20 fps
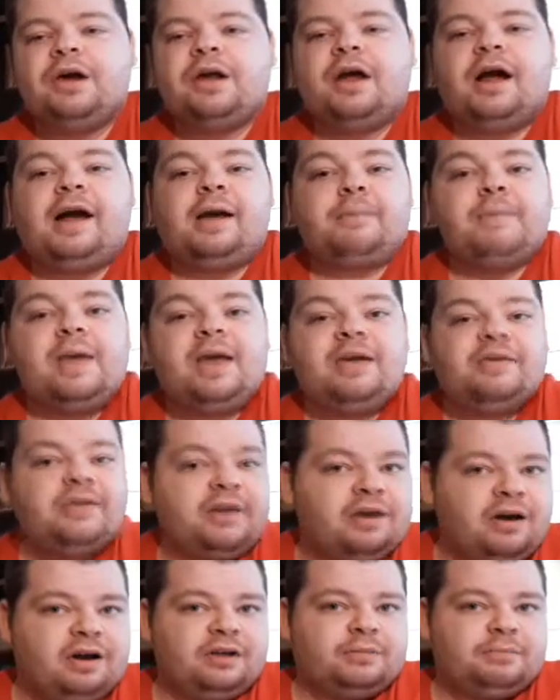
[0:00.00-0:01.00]
I mainly
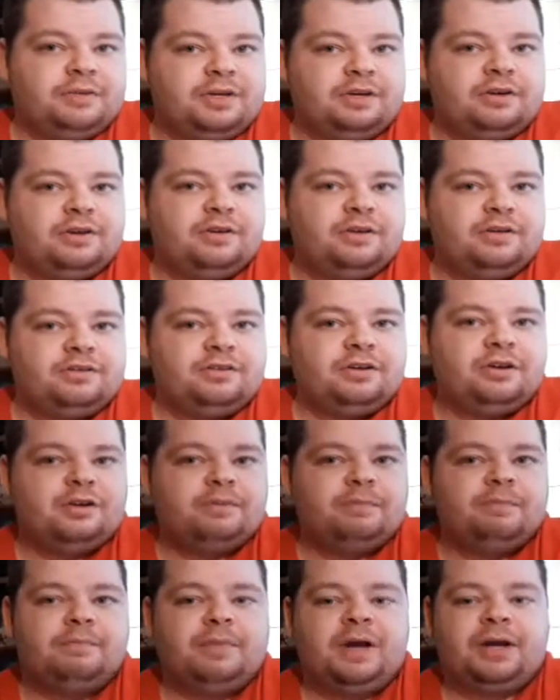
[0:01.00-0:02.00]
got it because
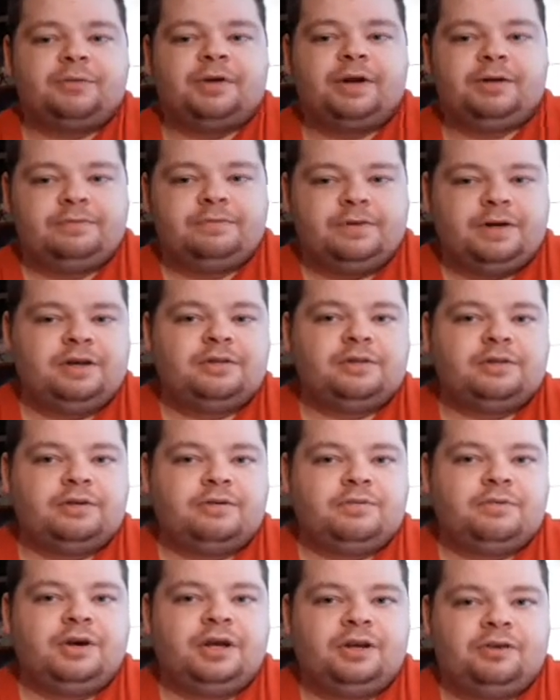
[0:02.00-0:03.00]
my grandfather
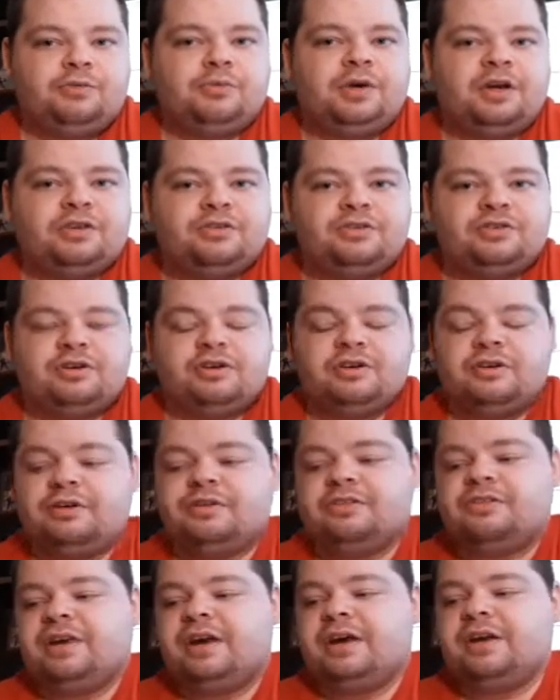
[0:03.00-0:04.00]
likes
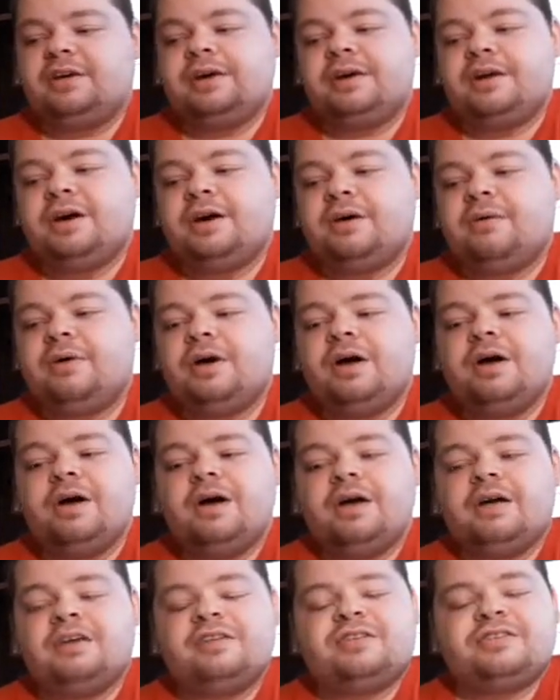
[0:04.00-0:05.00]
westerns, and
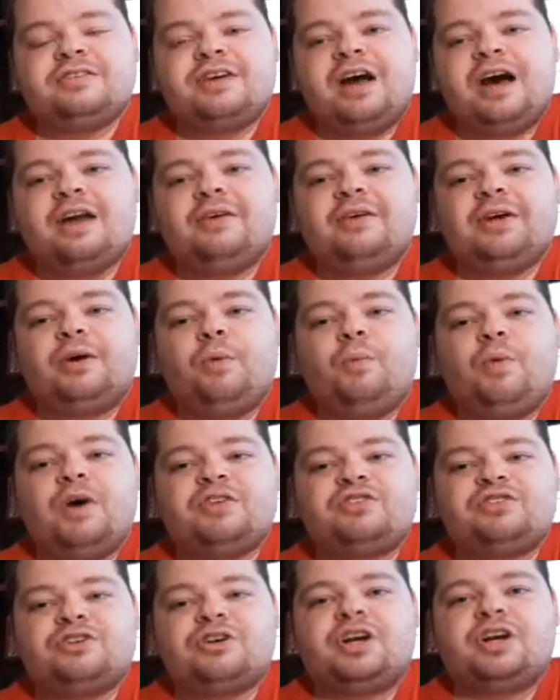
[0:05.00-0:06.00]
this is kind of like a
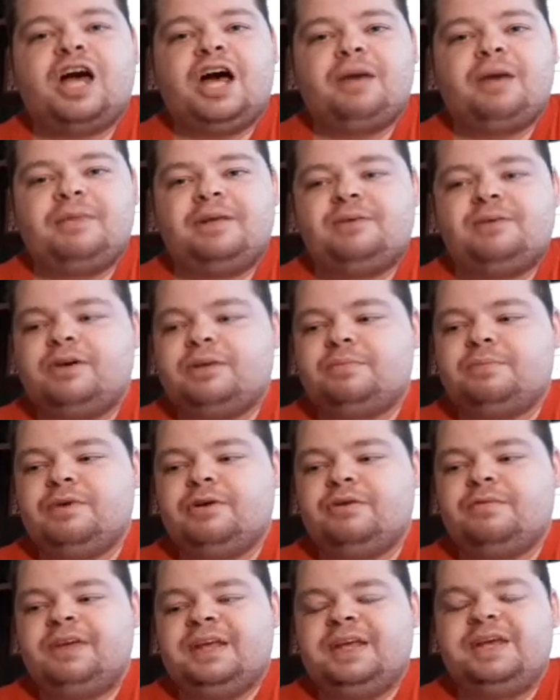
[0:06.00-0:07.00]
western comedy like
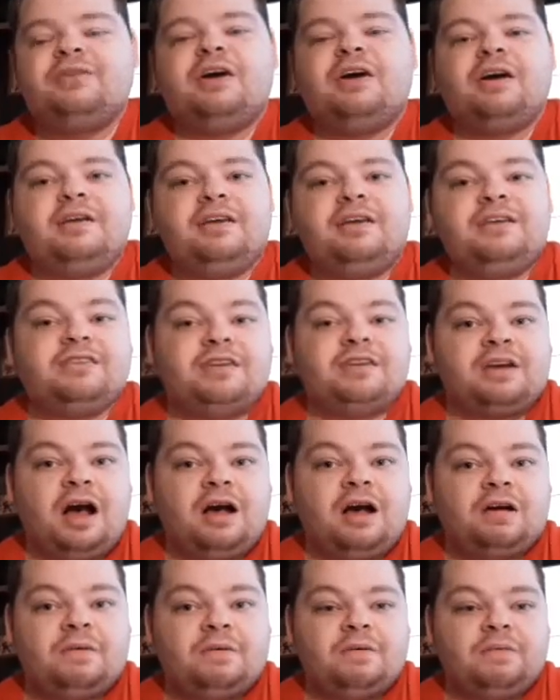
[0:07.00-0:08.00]
movie. He
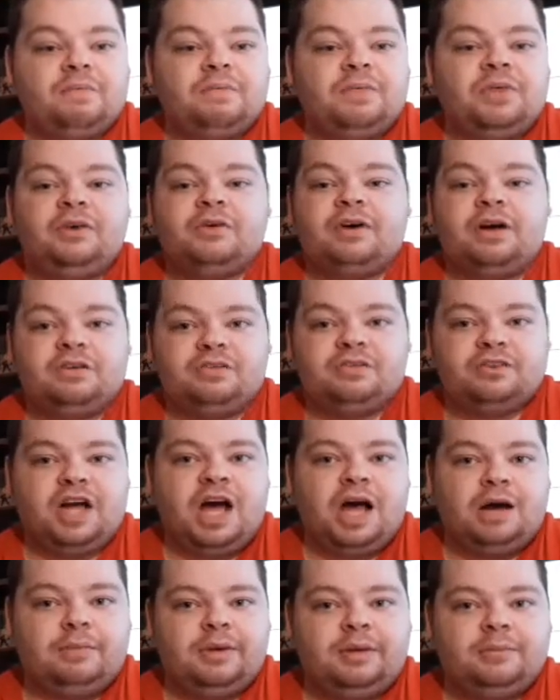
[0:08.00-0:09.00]
likes
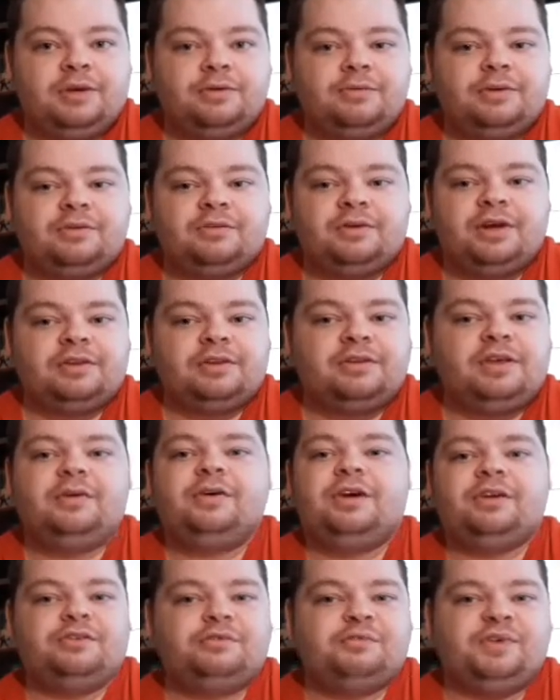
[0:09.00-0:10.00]
comedy movies, like he
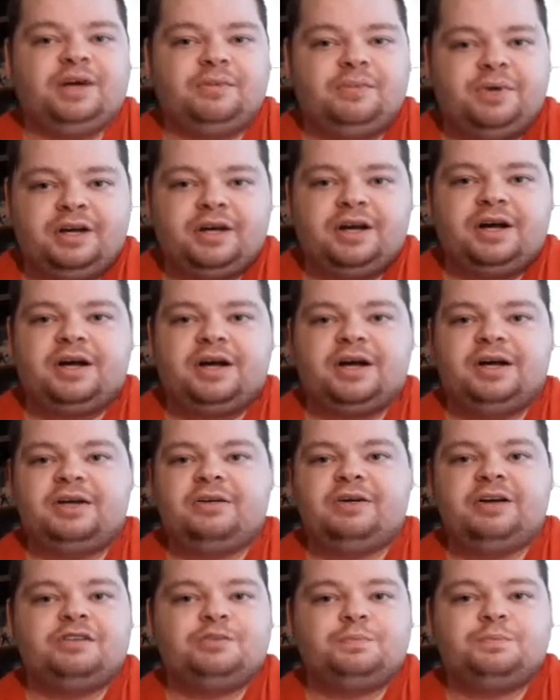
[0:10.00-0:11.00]
likes Family Guy, he
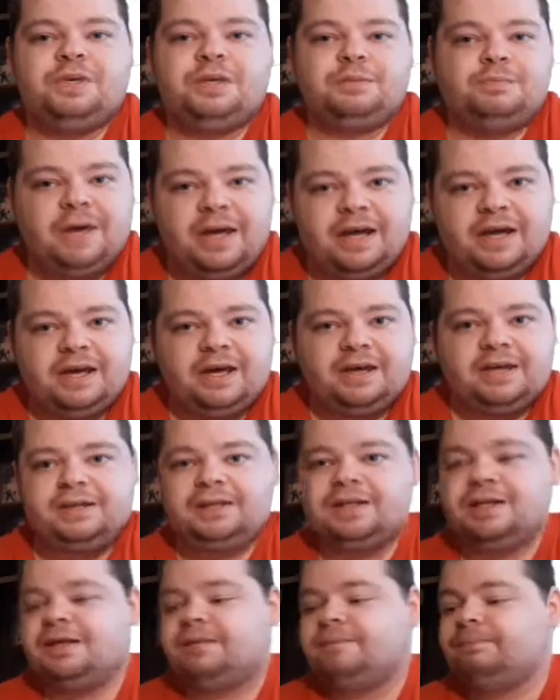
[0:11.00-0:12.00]
likes Big Bang,
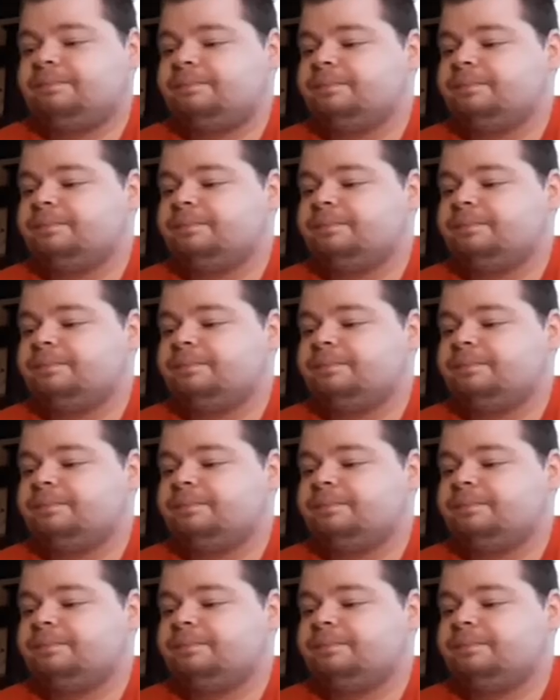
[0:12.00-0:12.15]
and